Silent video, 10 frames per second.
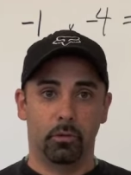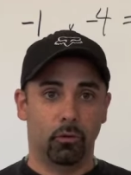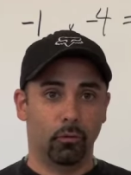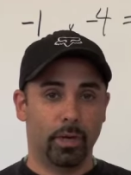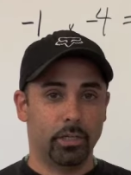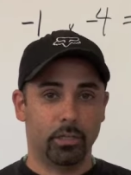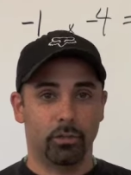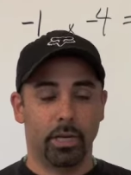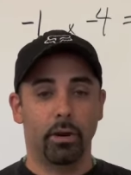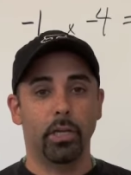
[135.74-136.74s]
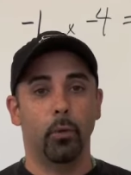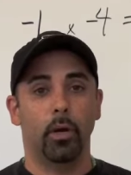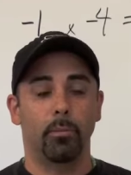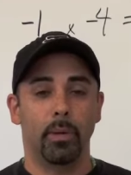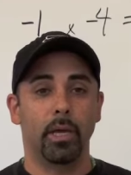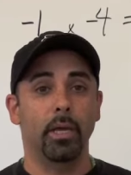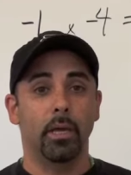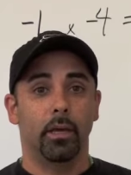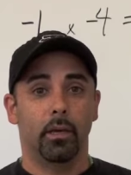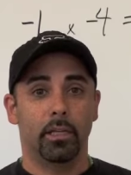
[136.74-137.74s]
courageous or daring you want to be.
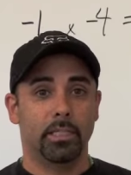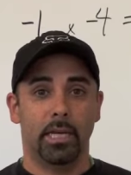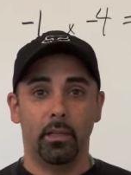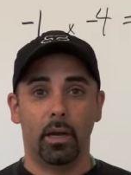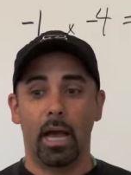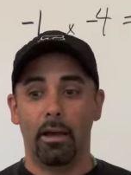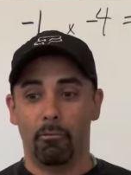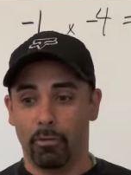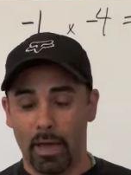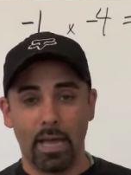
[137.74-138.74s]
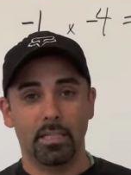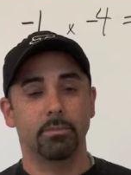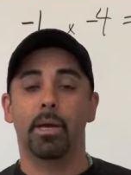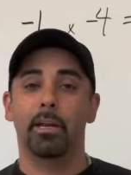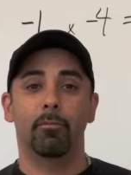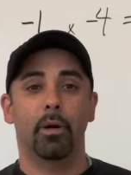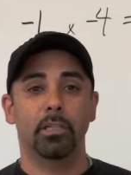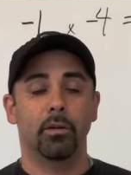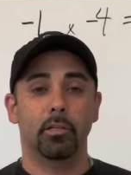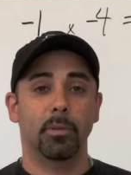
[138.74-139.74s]
You could say, look, we've had some negative
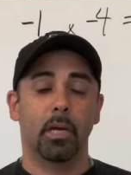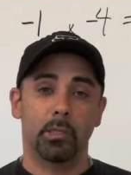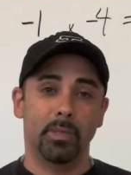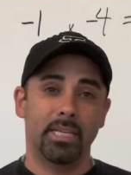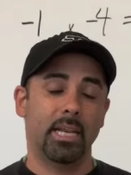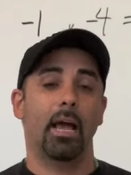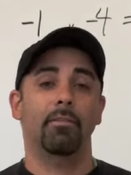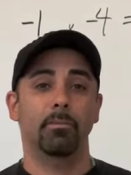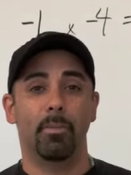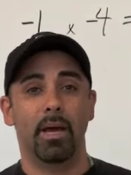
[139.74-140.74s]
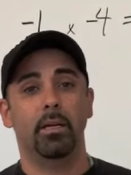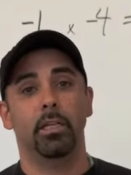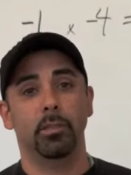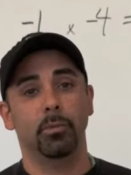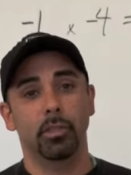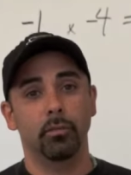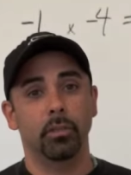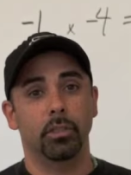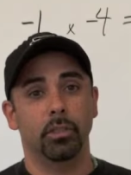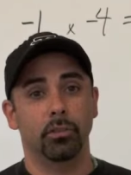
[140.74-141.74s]
press around us because we did have some bad customer
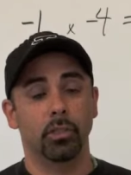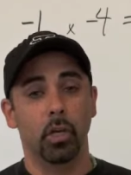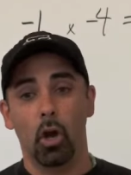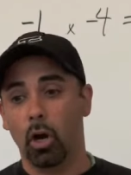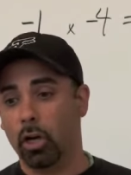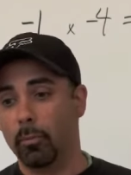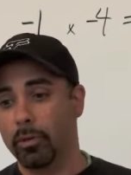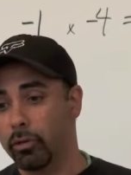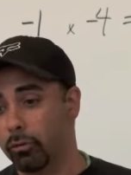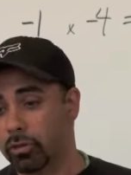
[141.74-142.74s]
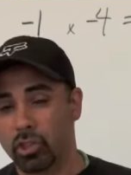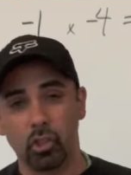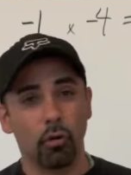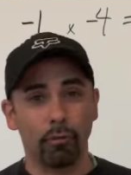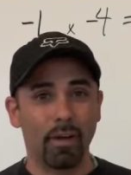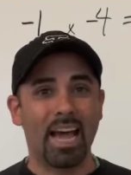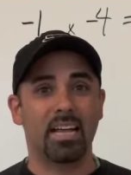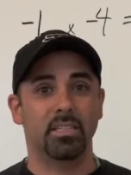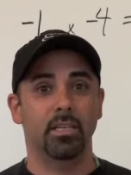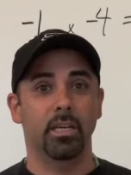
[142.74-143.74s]
service issues. Our company grew so
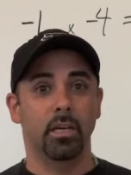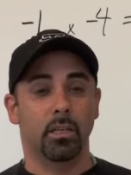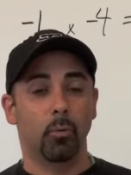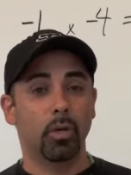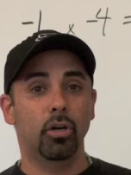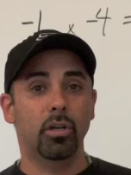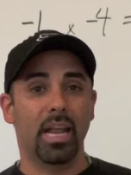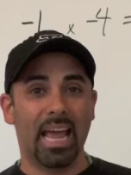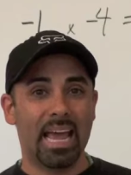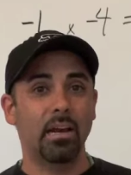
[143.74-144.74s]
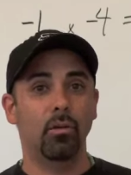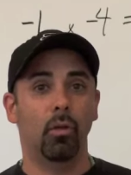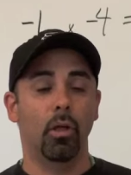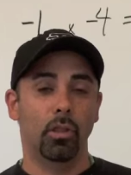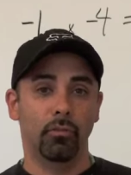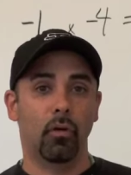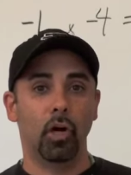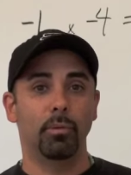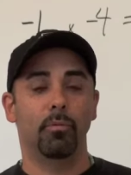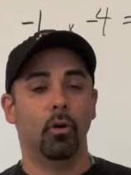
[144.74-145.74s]
fast that we couldn't handle the
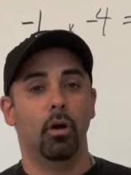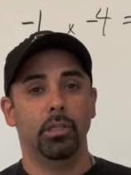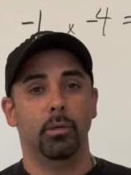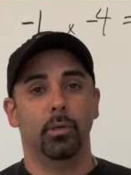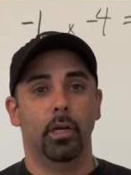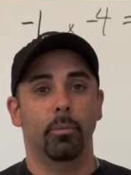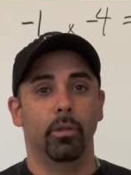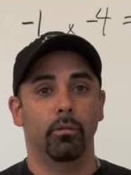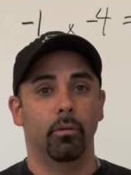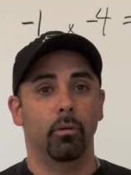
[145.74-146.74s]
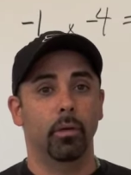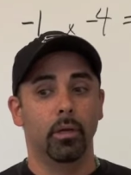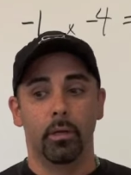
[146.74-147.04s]
volume of calls that were coming through.